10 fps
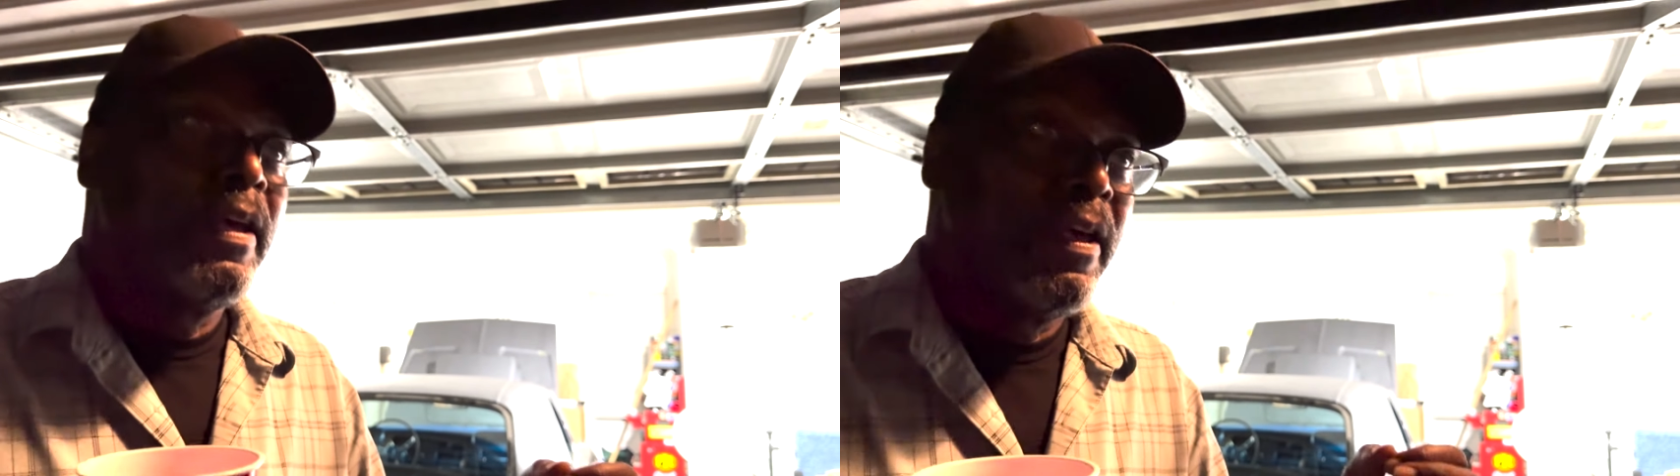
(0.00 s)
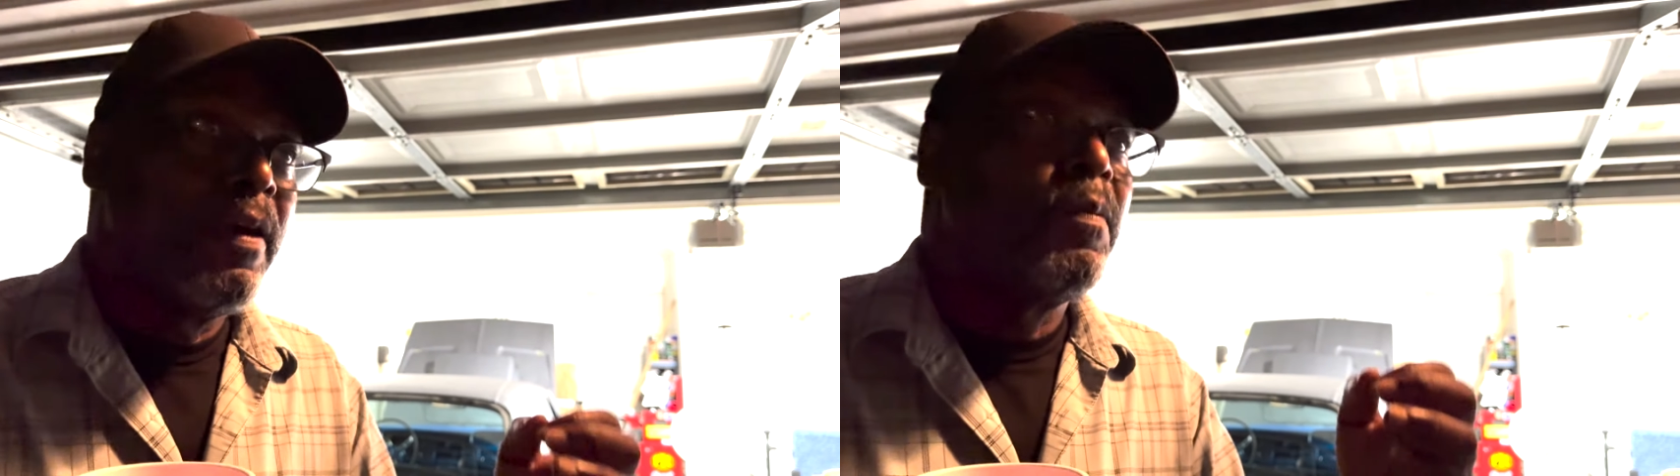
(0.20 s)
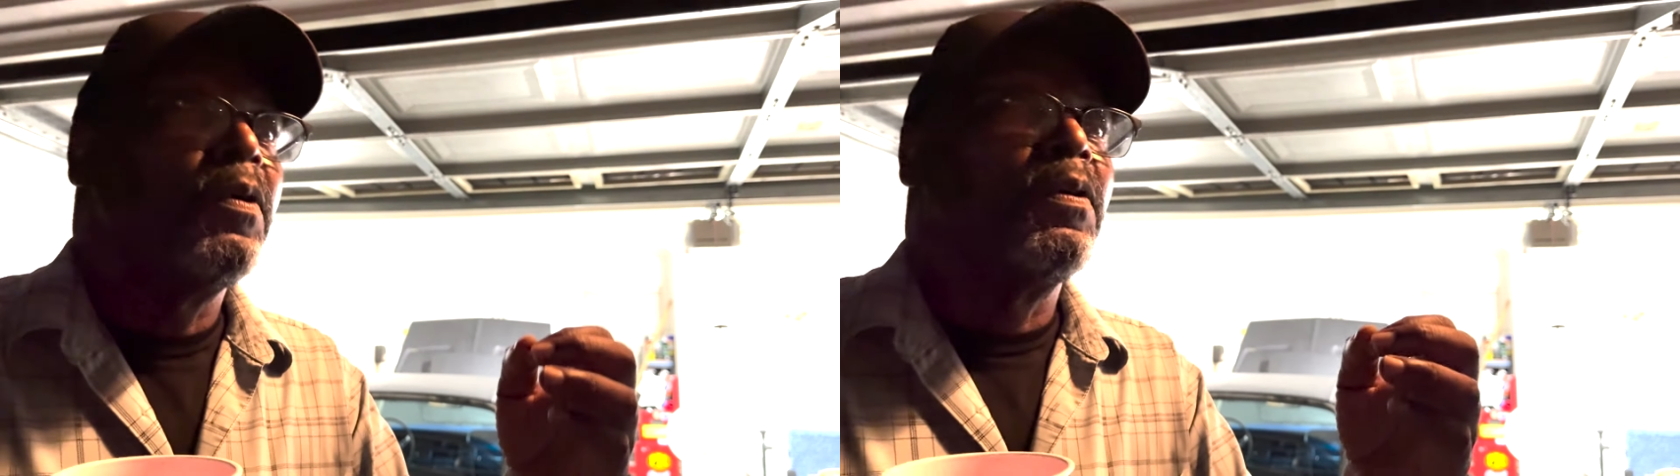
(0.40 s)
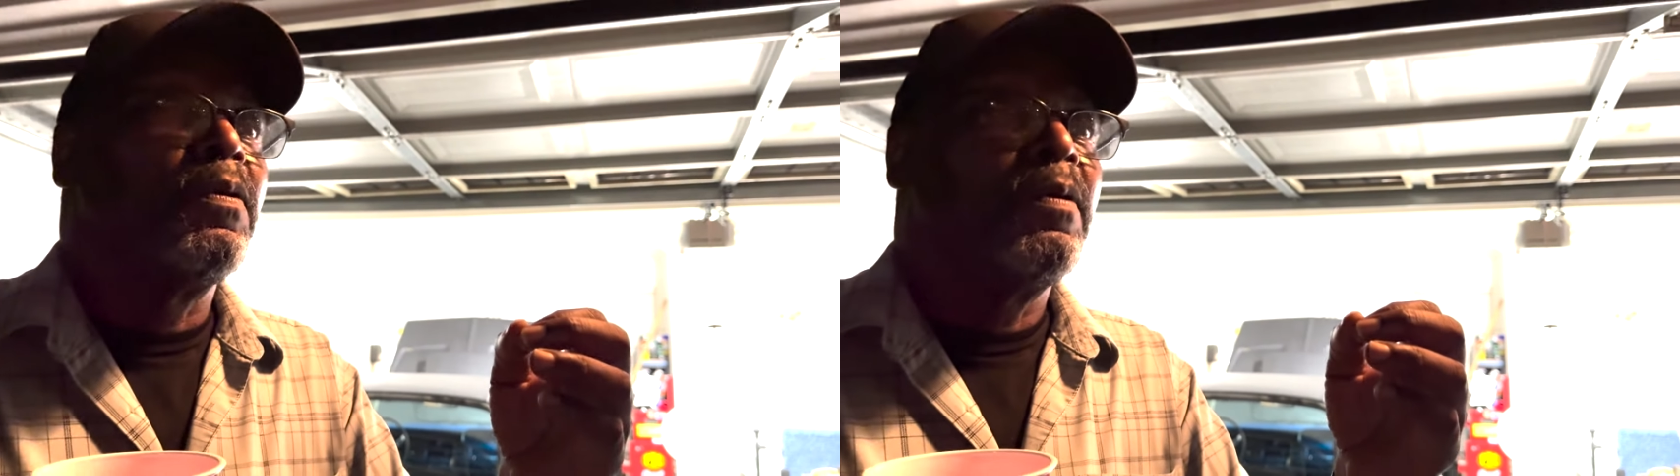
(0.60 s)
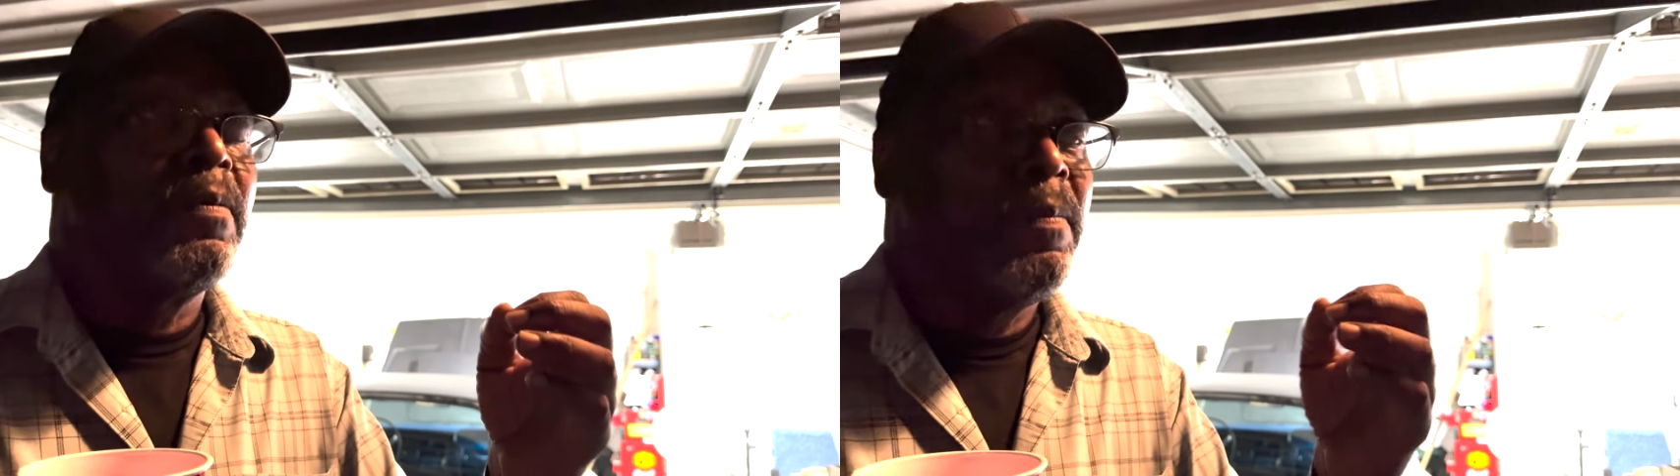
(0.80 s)
it will
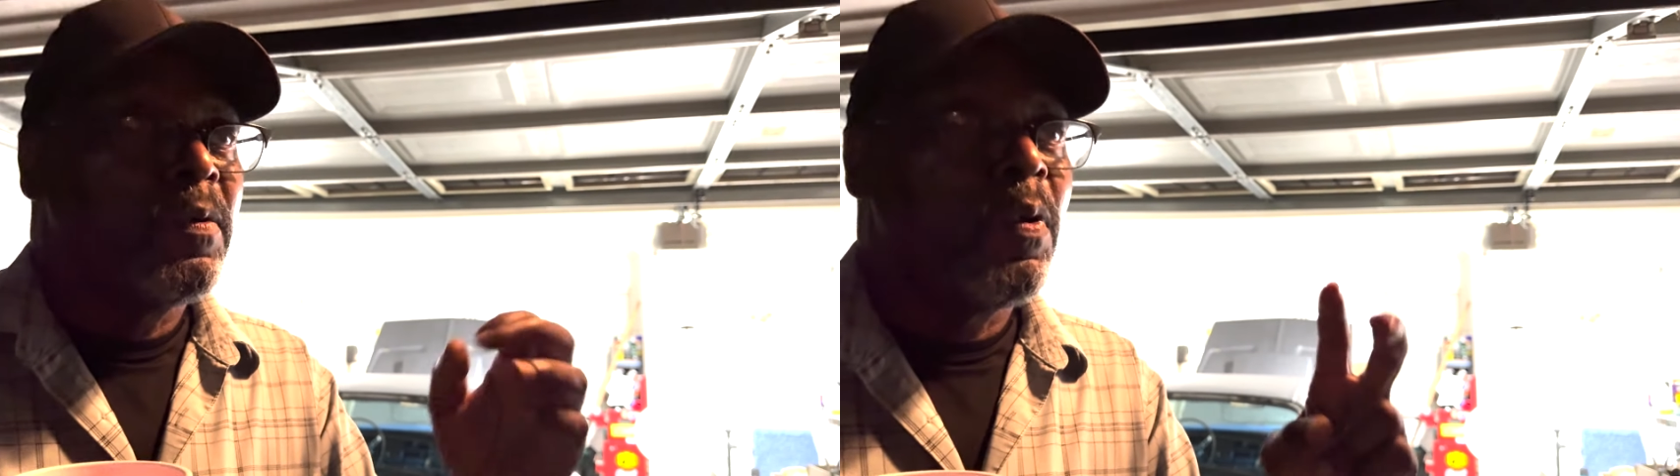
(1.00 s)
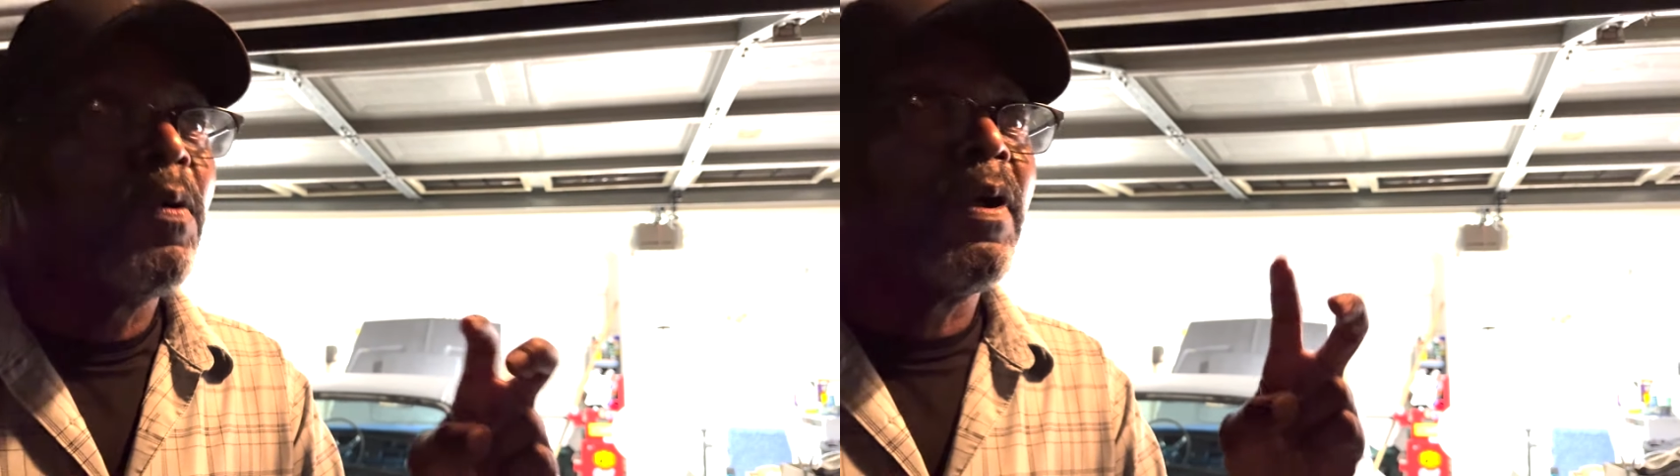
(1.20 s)
quote